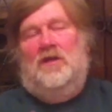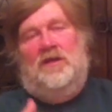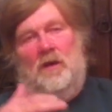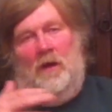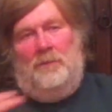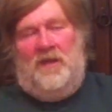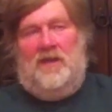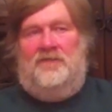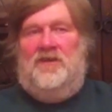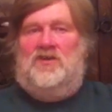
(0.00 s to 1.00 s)
a
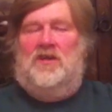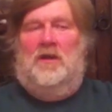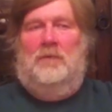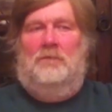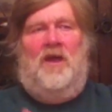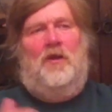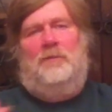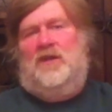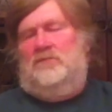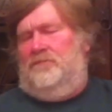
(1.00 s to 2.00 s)
bigger fish might
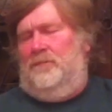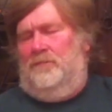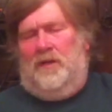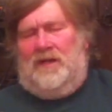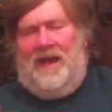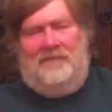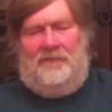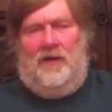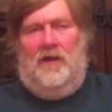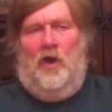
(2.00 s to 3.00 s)
not be
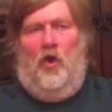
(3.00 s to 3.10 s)
cleverer.